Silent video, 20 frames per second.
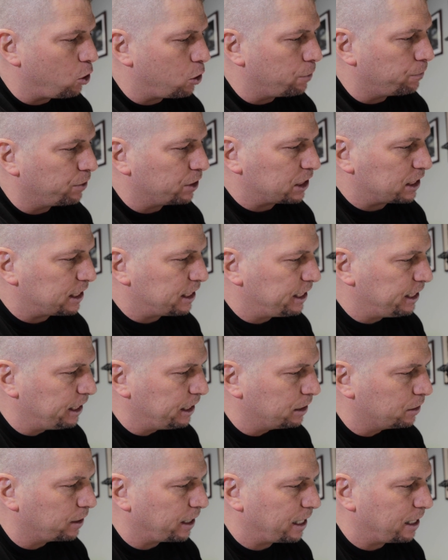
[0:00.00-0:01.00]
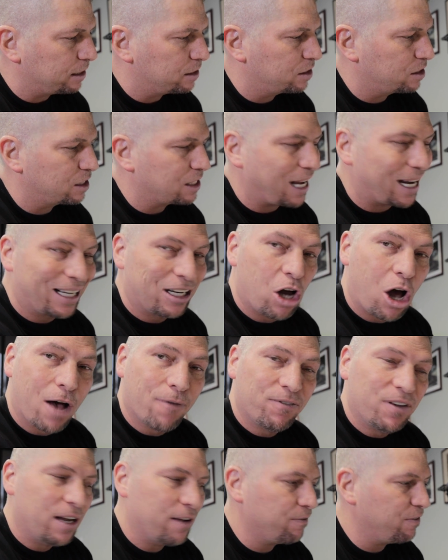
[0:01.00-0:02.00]
over here and sign
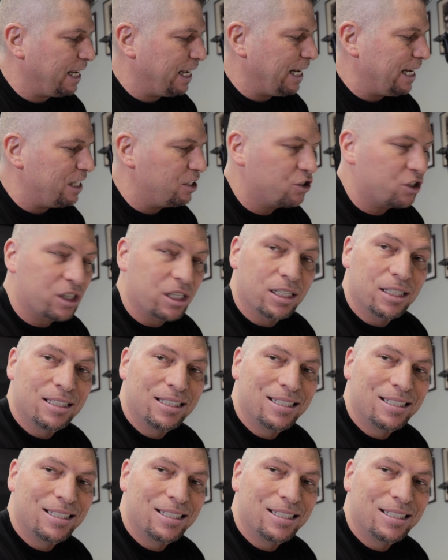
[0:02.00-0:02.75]
off if each